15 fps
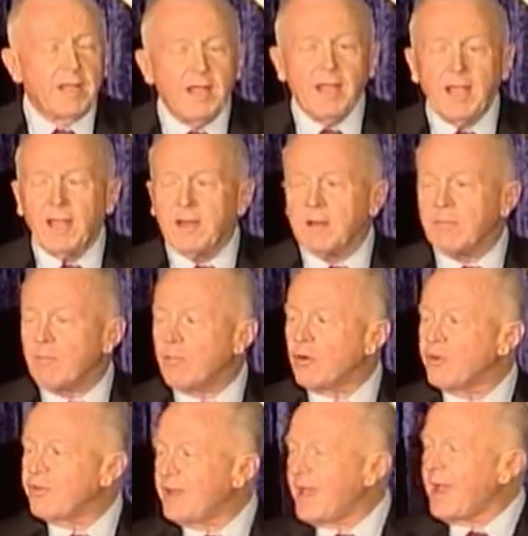and
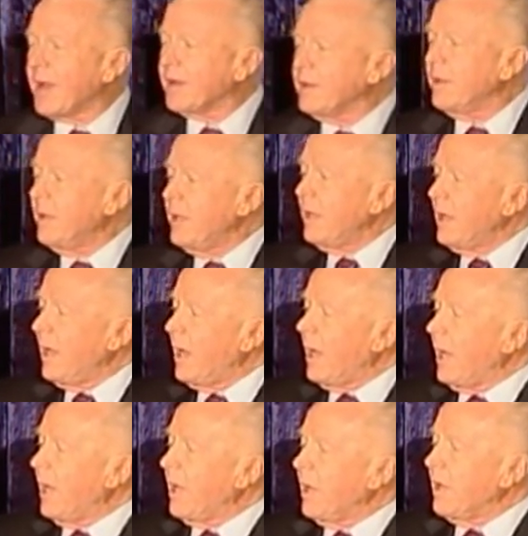protect
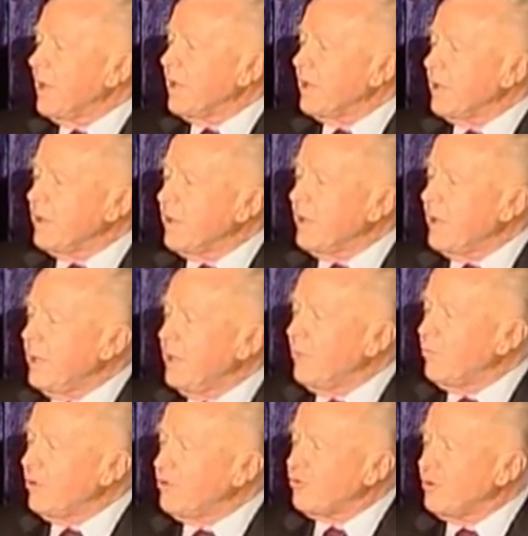the
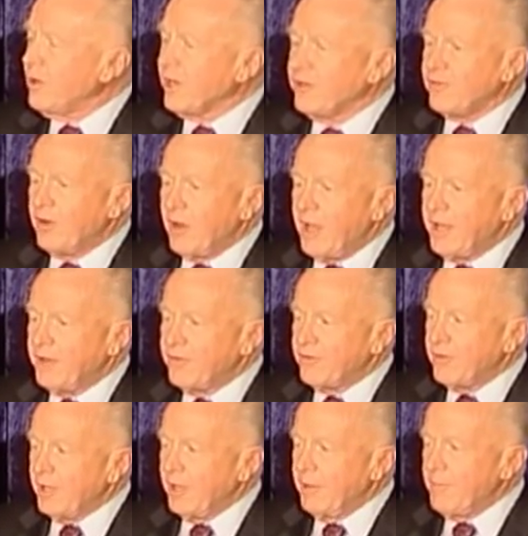Richard Nixon
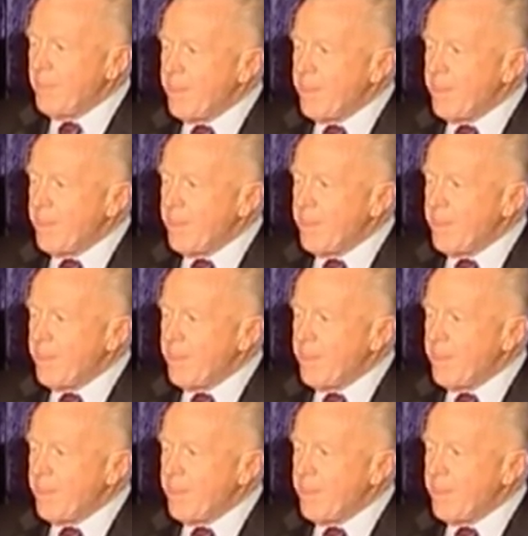legacy.